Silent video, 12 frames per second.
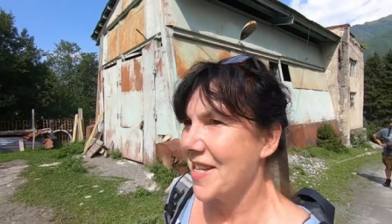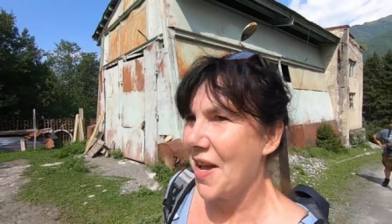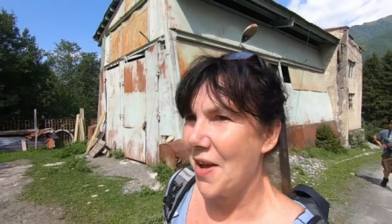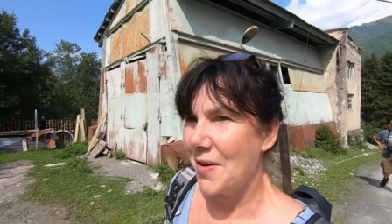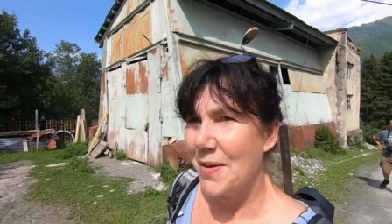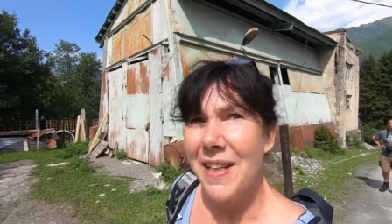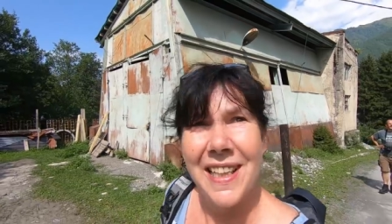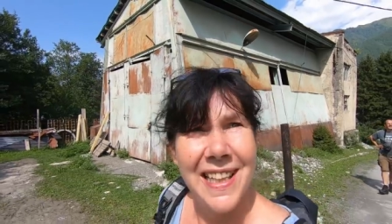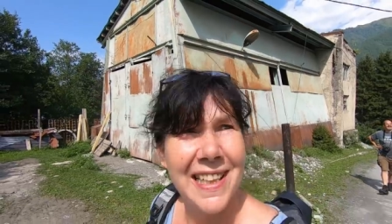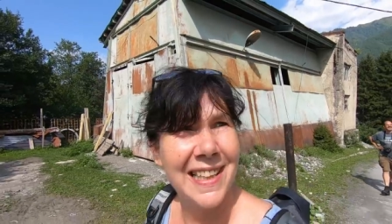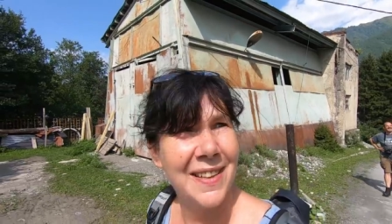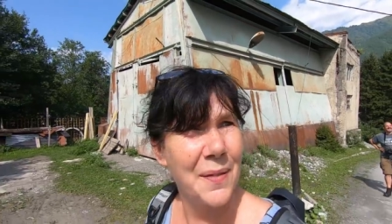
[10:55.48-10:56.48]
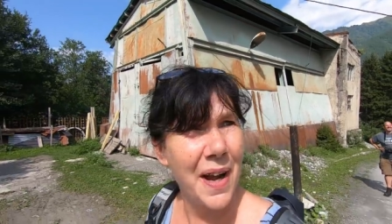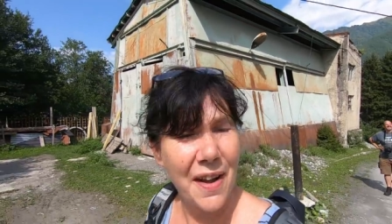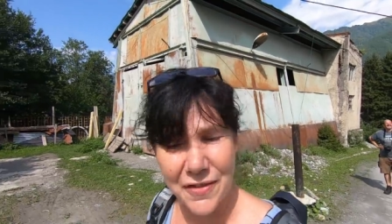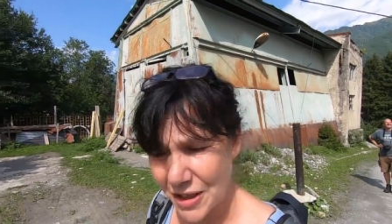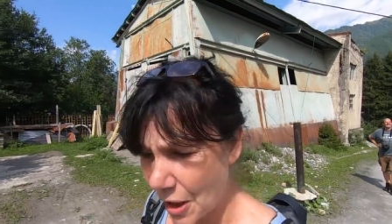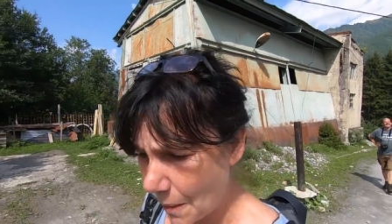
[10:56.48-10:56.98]
so we'll
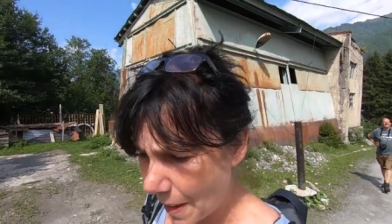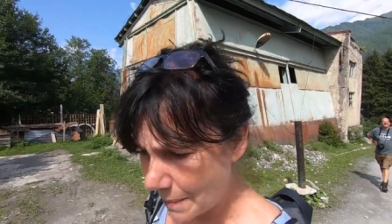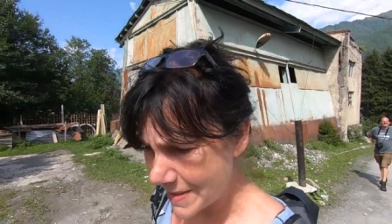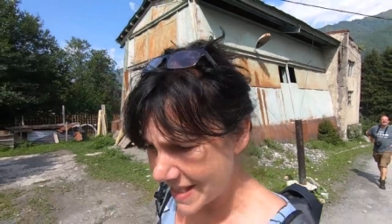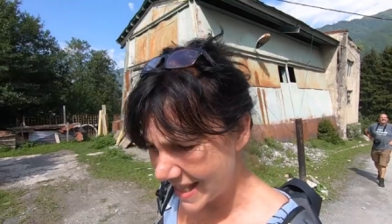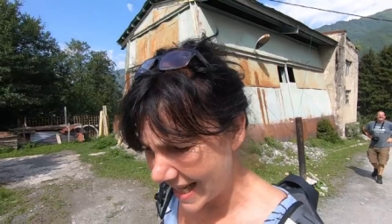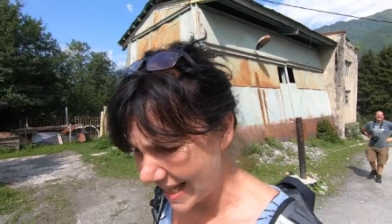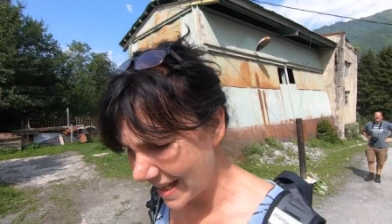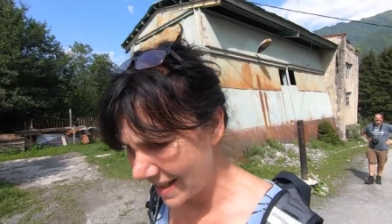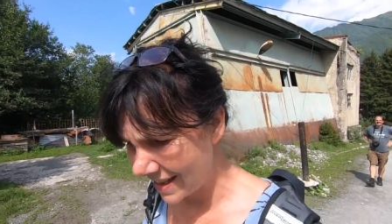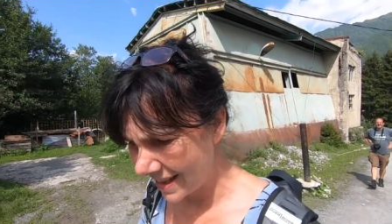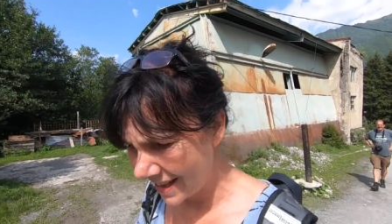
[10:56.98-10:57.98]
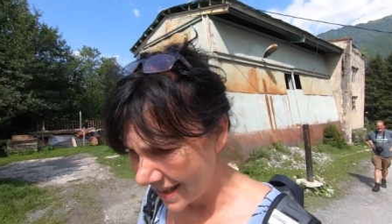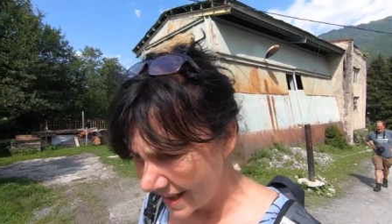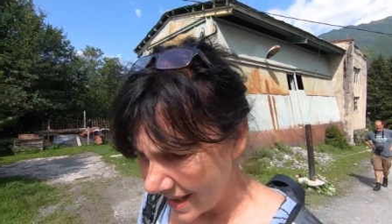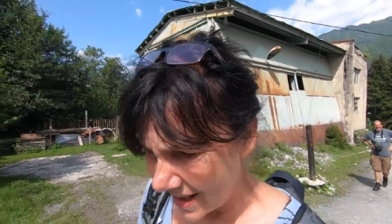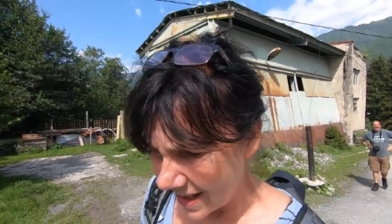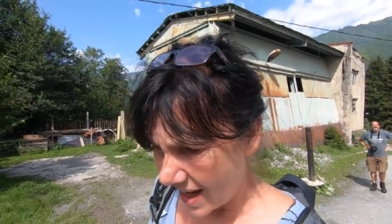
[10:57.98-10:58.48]
have to go up and see
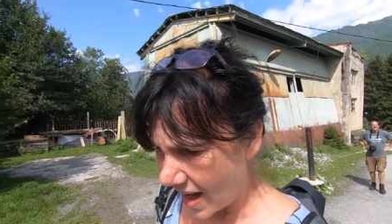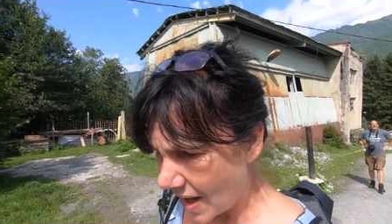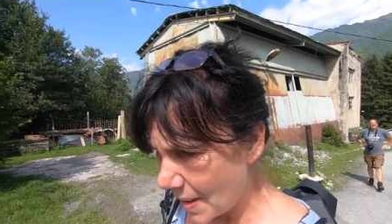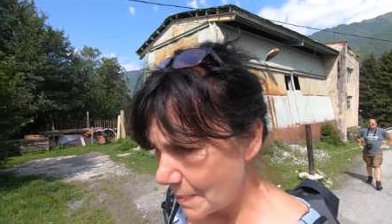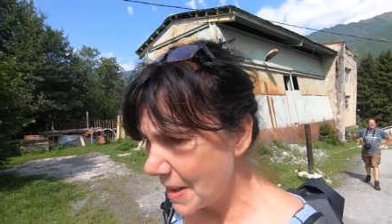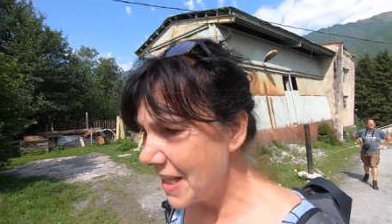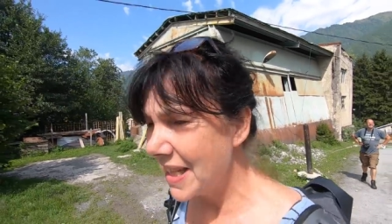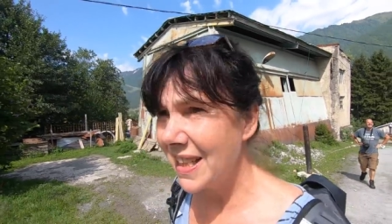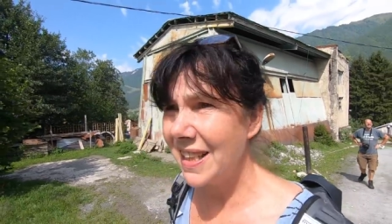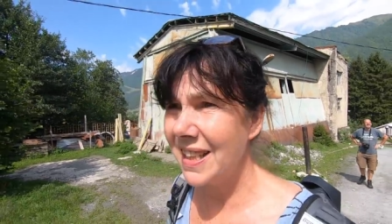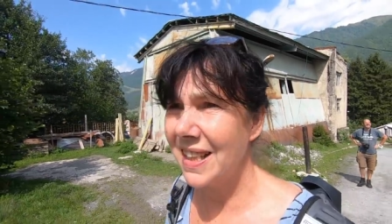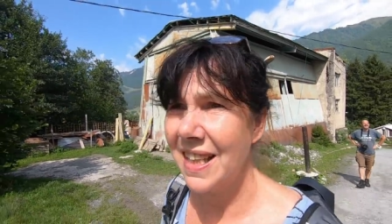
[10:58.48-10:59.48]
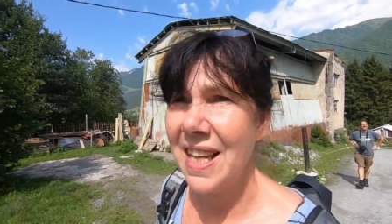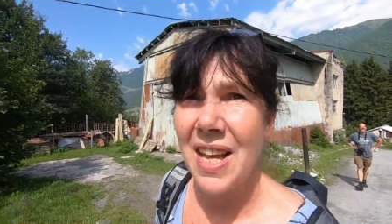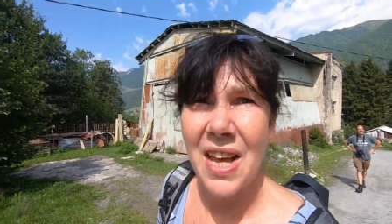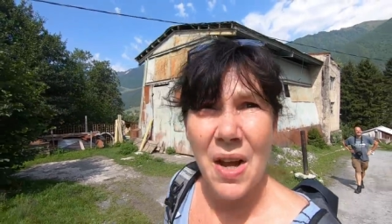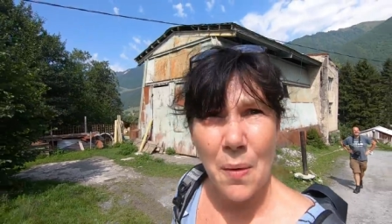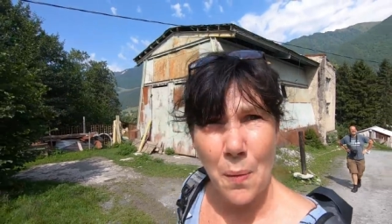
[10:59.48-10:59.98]
um,
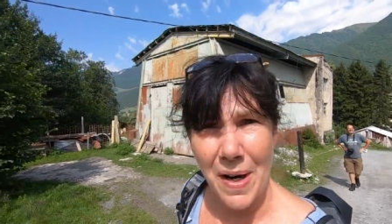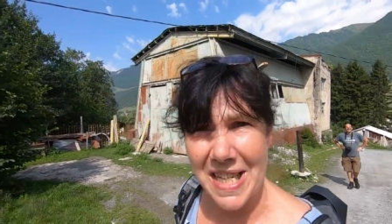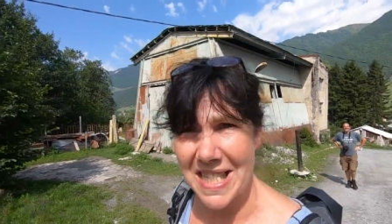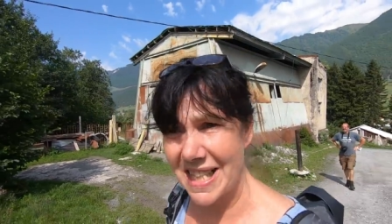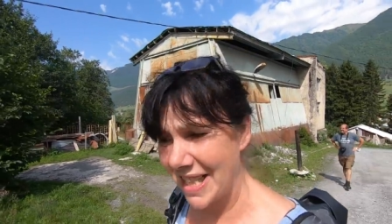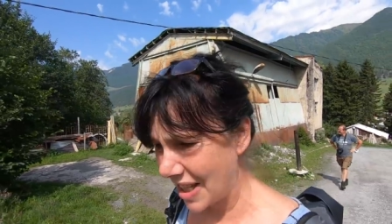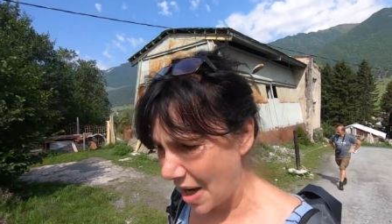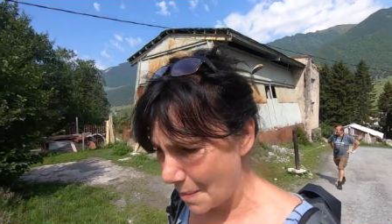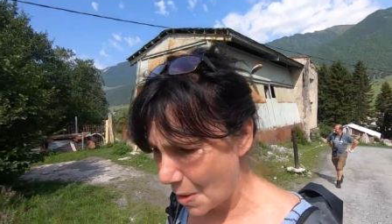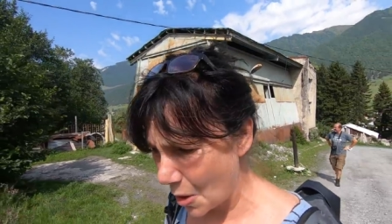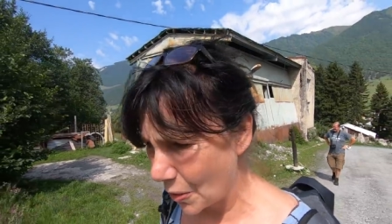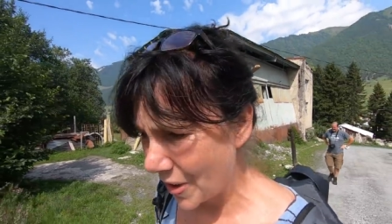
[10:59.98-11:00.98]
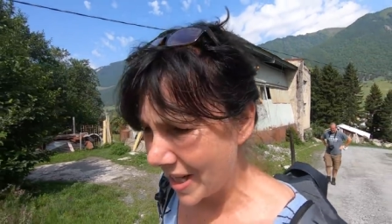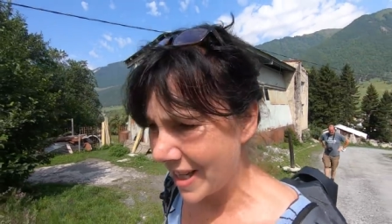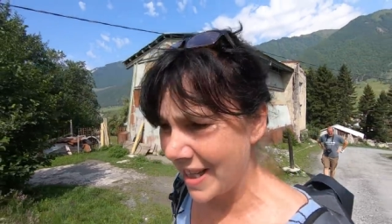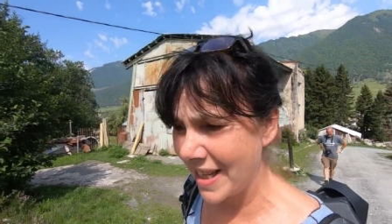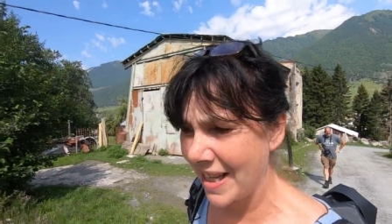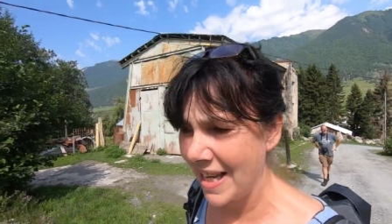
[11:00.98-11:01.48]
when it's going to come on
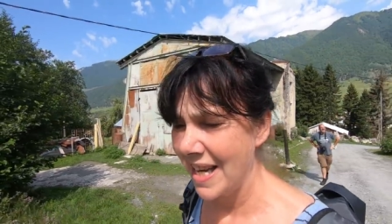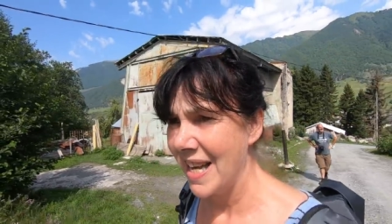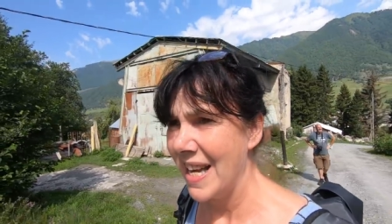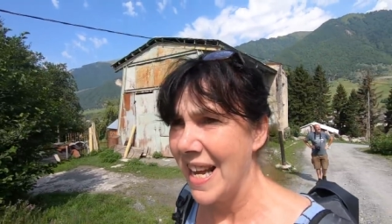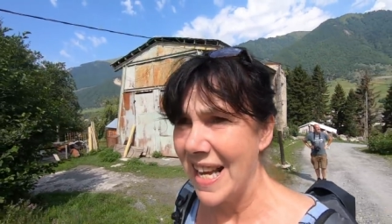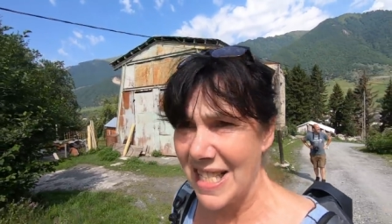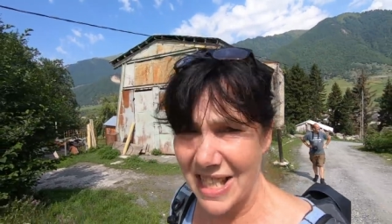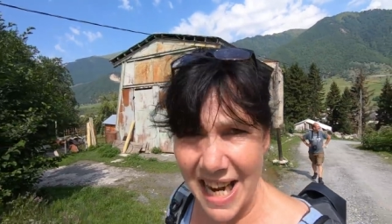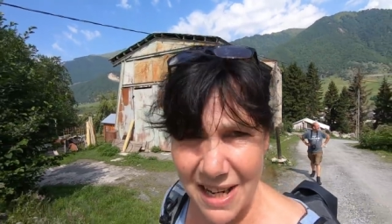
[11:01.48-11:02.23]
it's